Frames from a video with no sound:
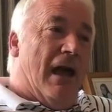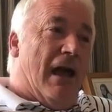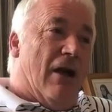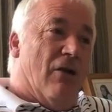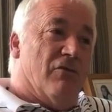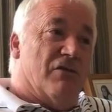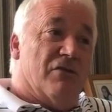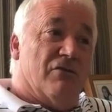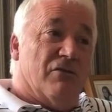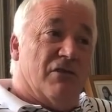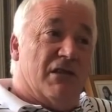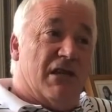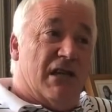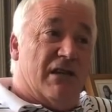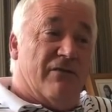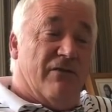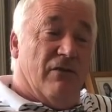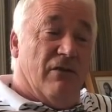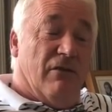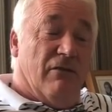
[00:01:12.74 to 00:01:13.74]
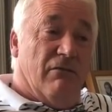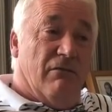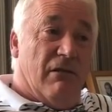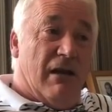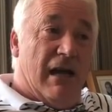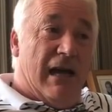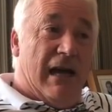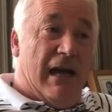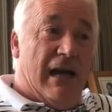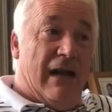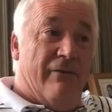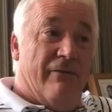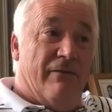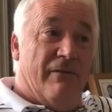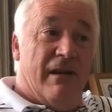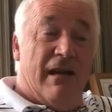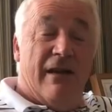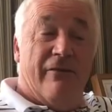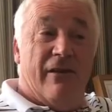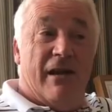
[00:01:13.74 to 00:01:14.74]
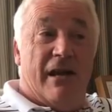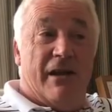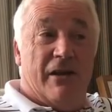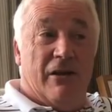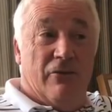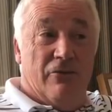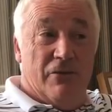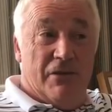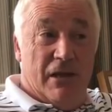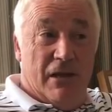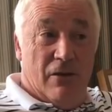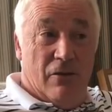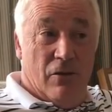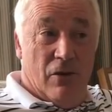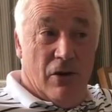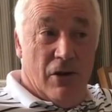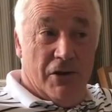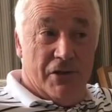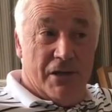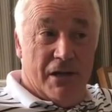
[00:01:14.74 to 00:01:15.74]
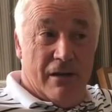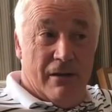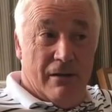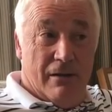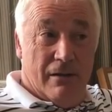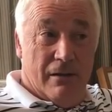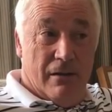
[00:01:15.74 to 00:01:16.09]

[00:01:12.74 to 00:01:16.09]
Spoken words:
How successful? I've never had a losing quarter